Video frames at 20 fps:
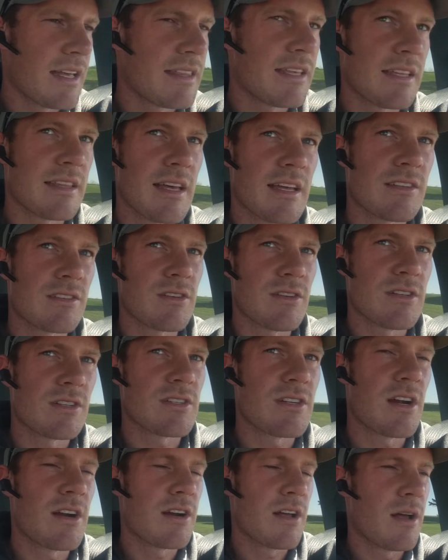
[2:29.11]
I think that's going to
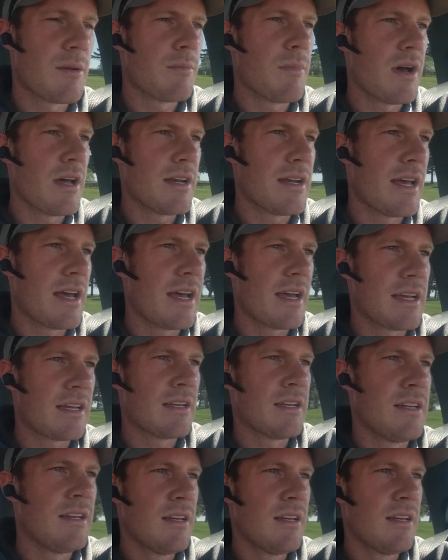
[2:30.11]
start on Monday.